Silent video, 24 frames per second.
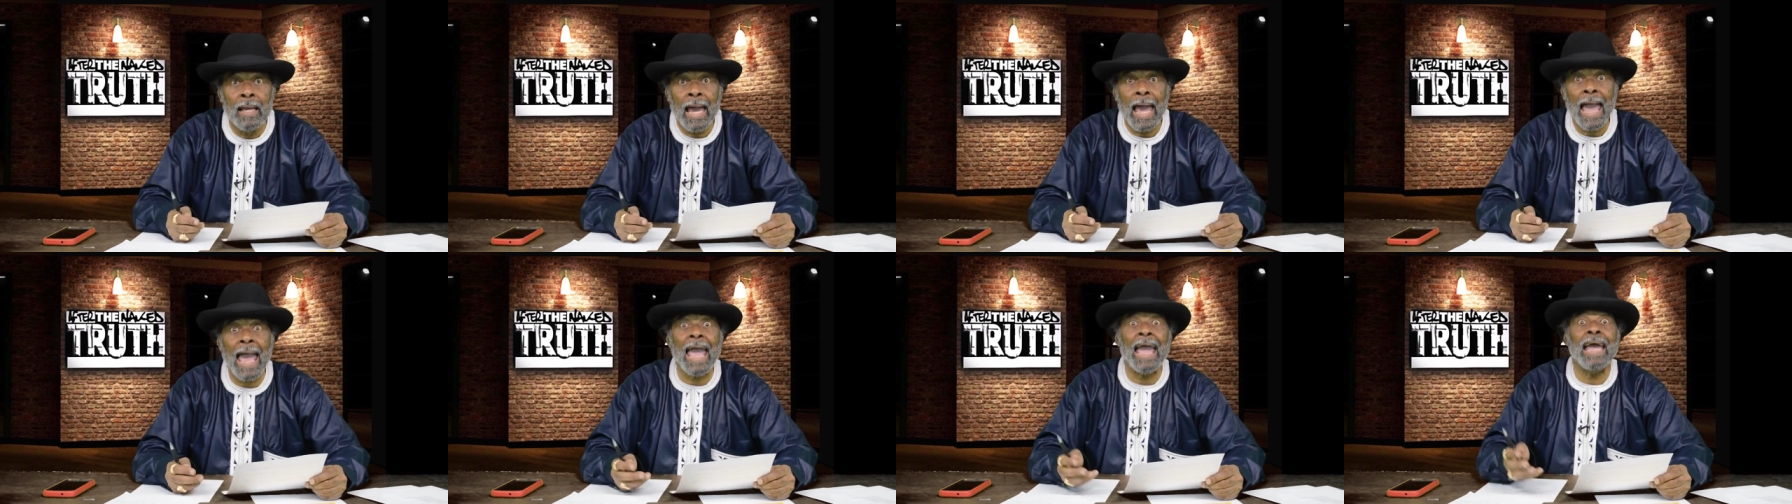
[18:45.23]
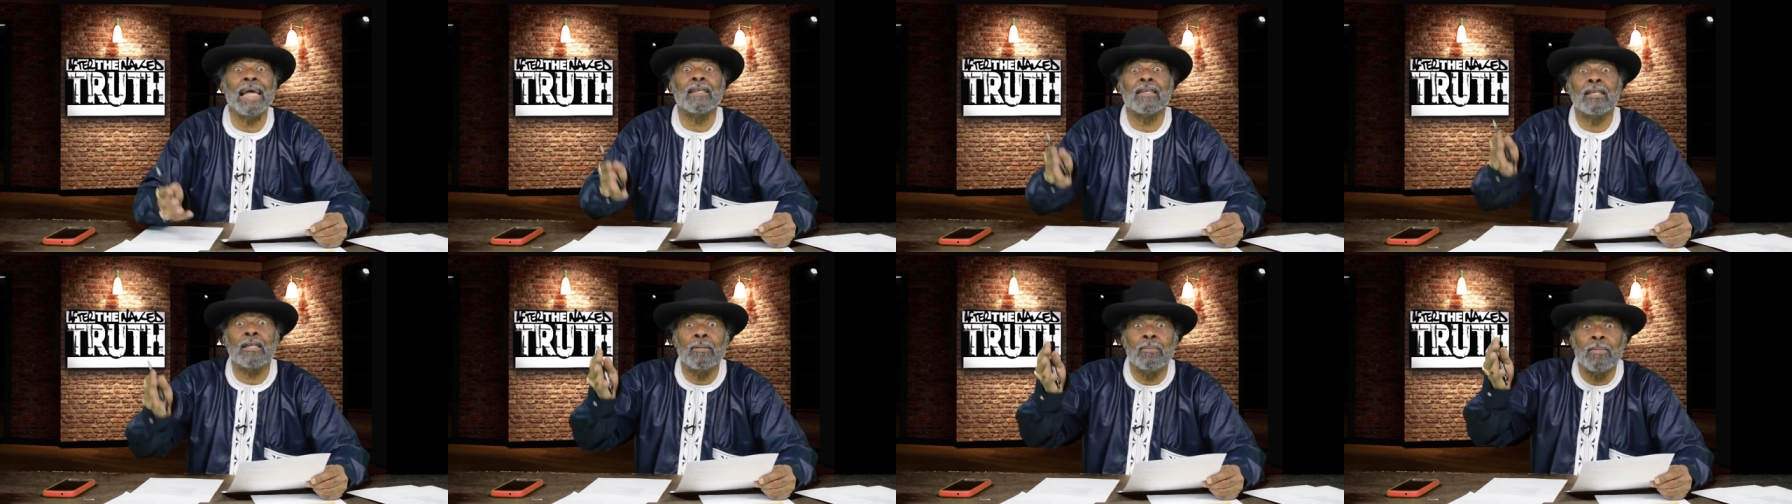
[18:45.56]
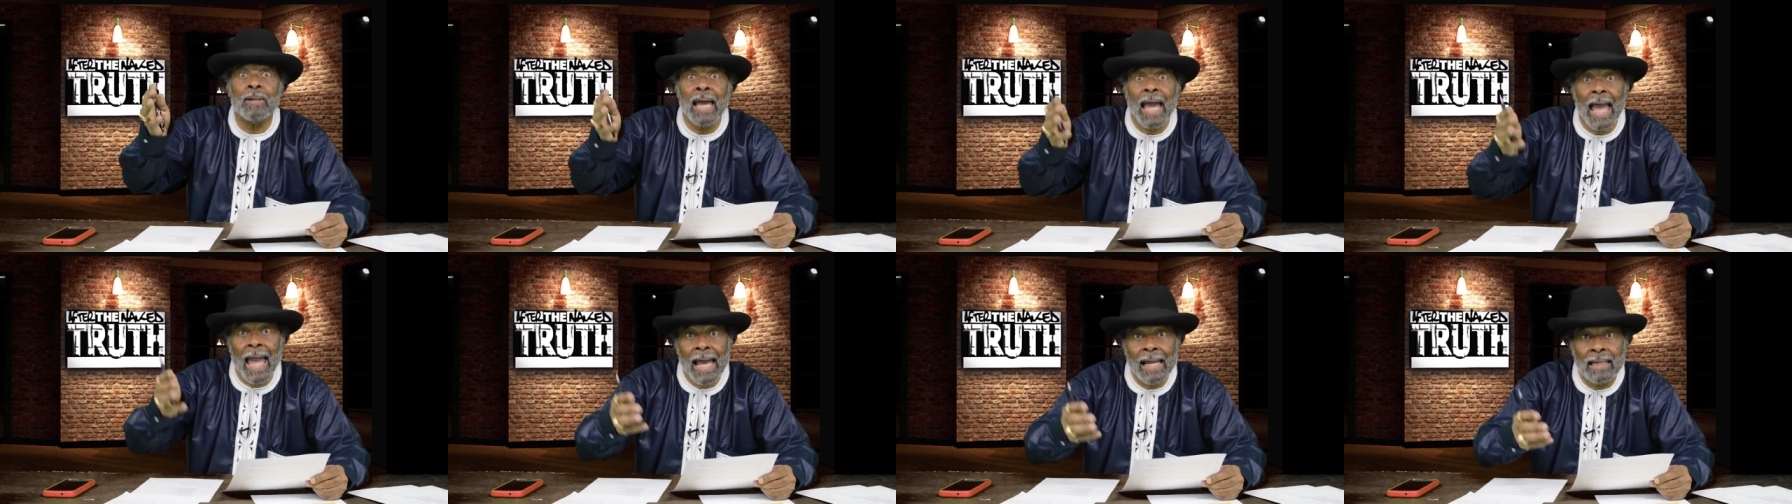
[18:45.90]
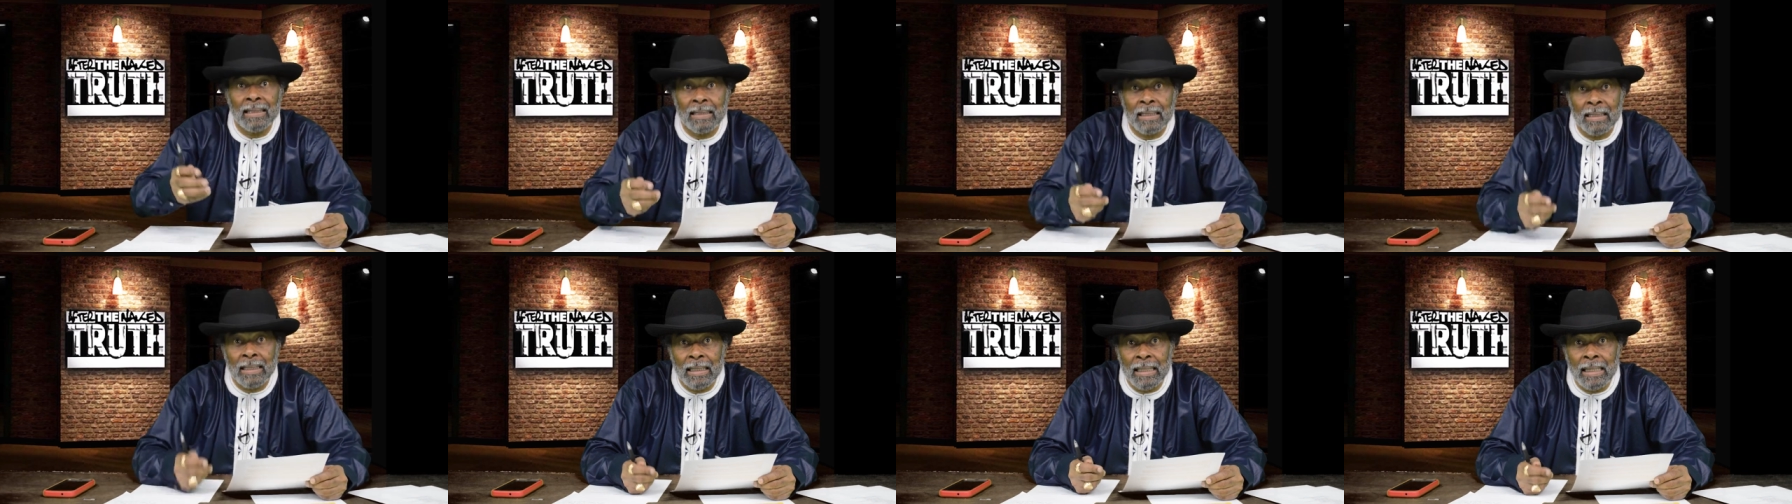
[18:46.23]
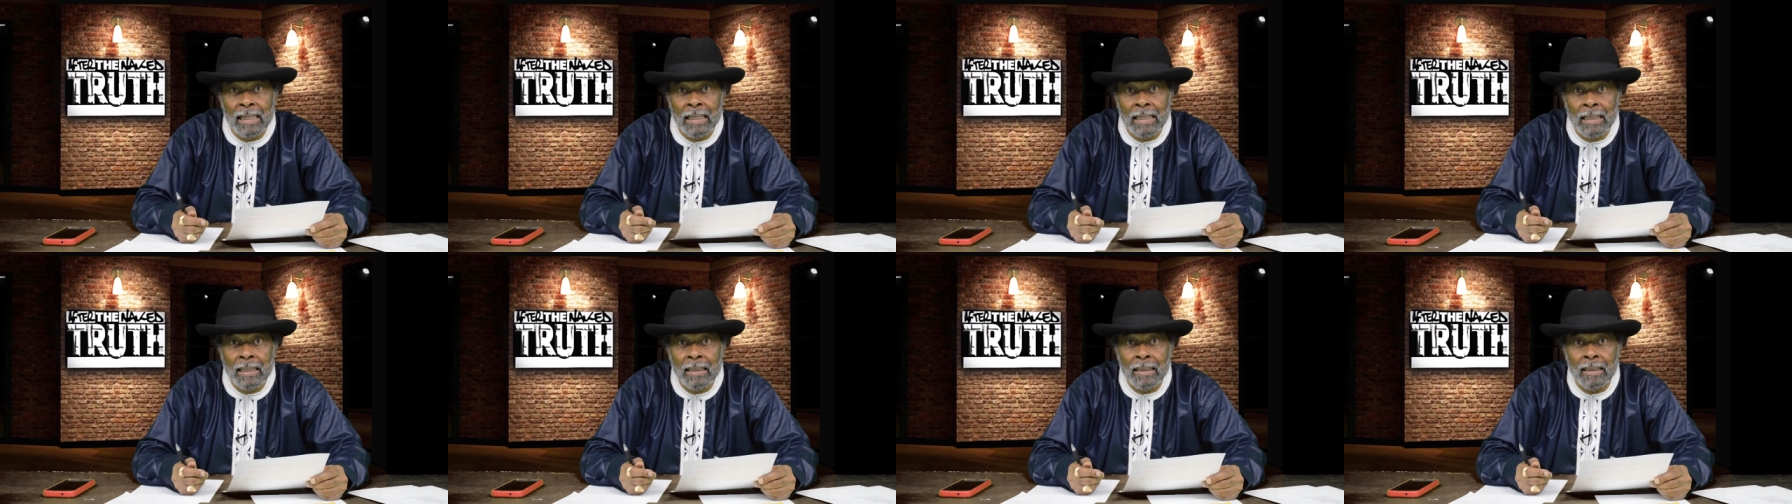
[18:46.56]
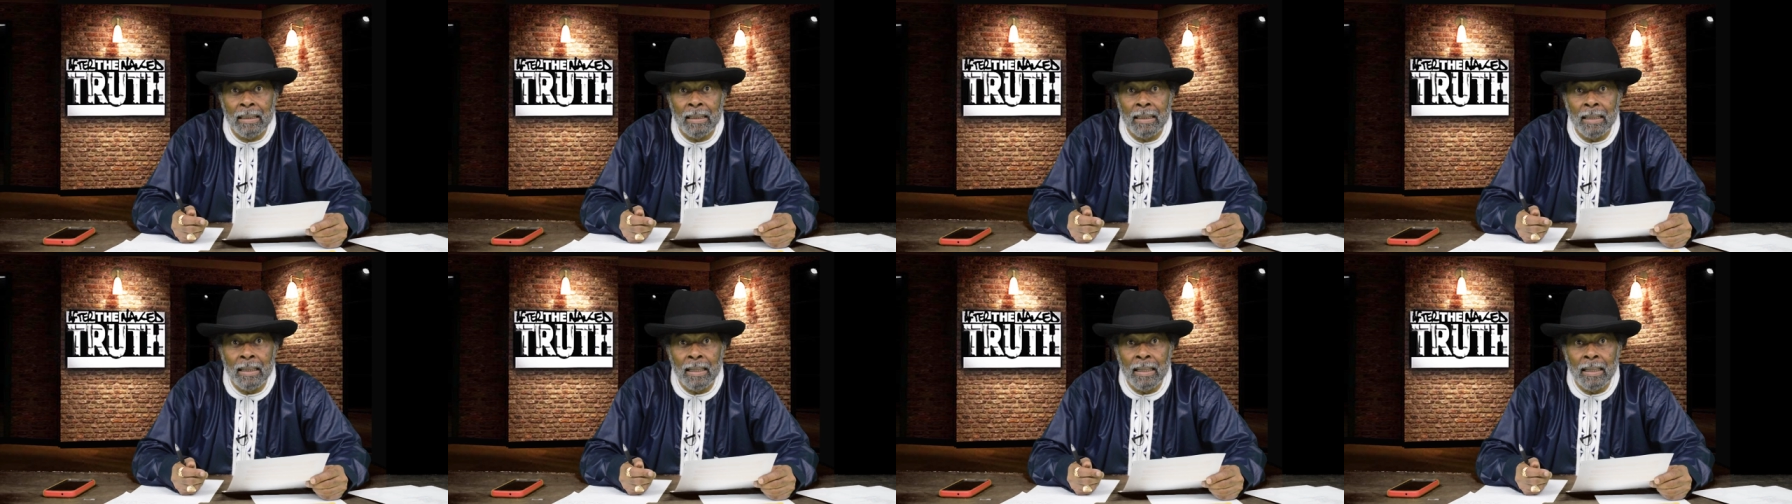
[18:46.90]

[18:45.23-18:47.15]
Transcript: and some gasoline.